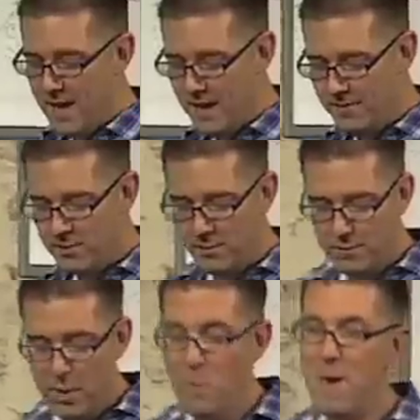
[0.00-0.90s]
If
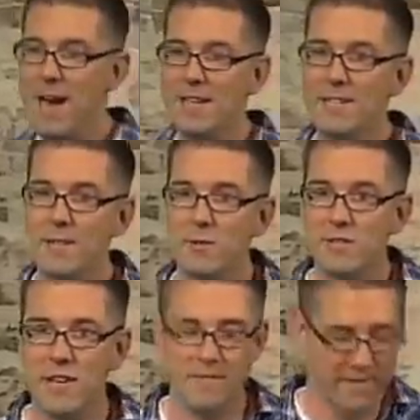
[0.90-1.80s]
we go back into
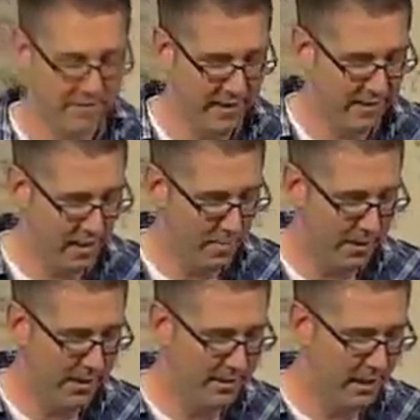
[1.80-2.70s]
those same 15
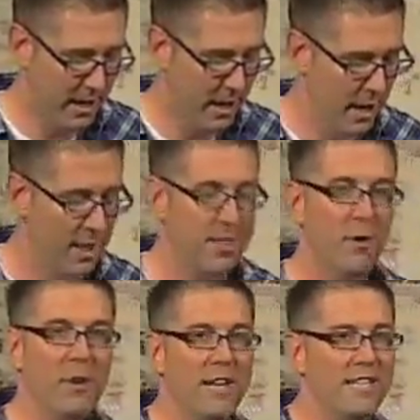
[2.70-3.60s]
companies,
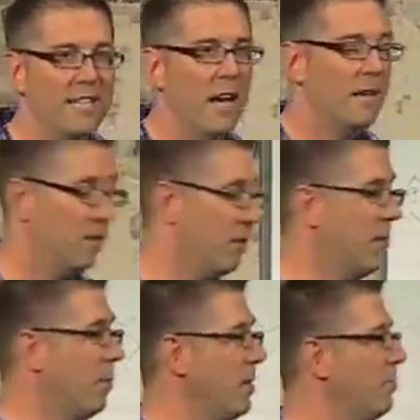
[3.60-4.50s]

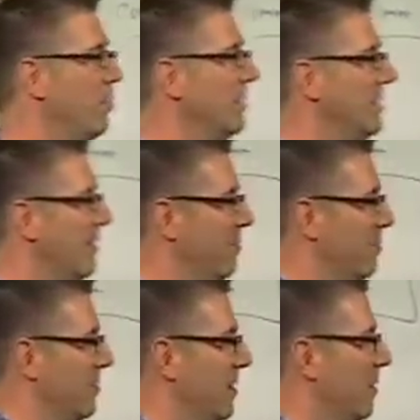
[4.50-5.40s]

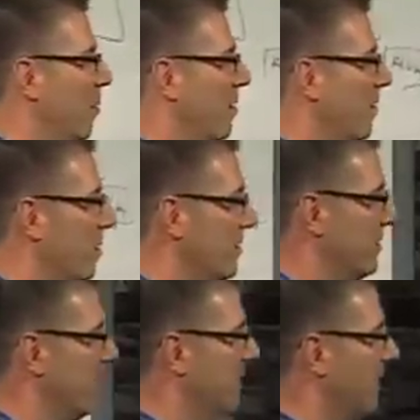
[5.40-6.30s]
31.7% of the
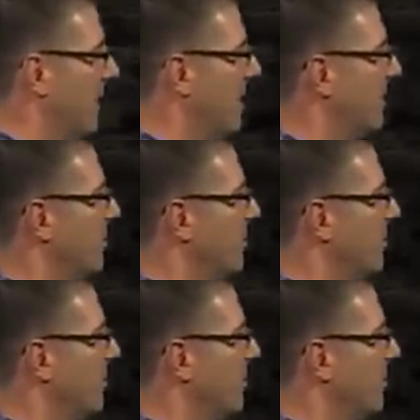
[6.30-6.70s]
workforce is a